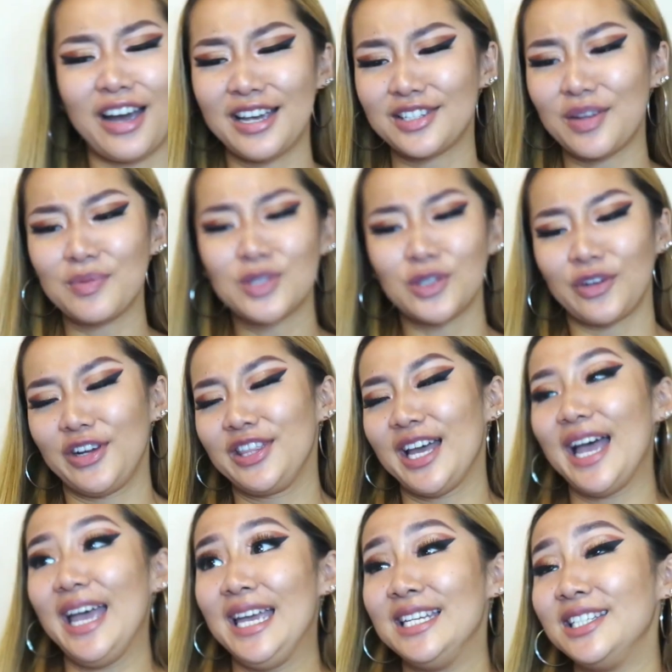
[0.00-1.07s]
Guys, I'm sorry,
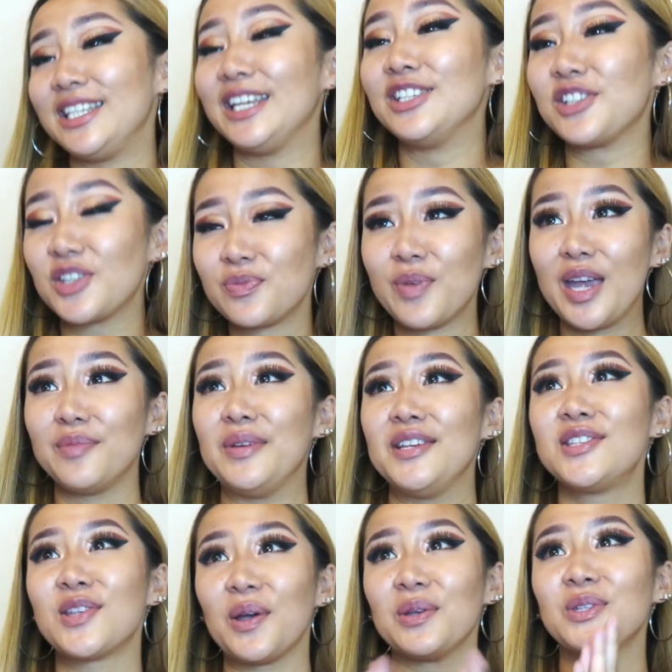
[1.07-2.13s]
that ending just made
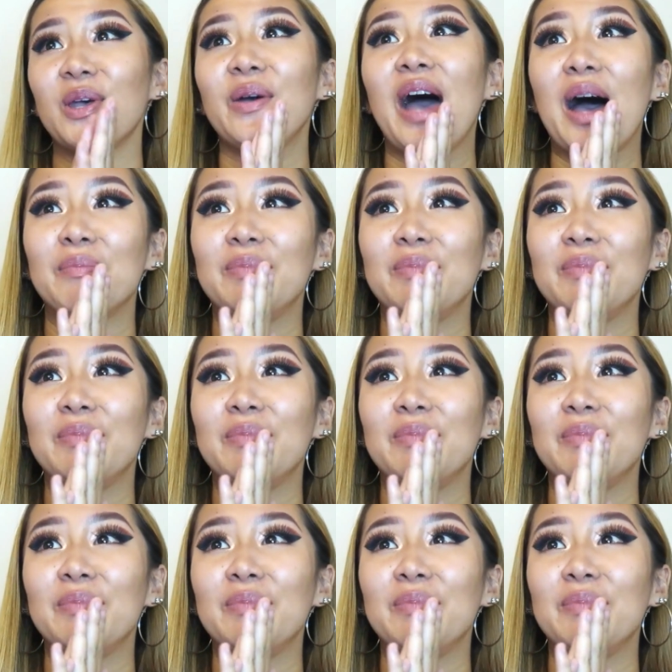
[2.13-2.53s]
me so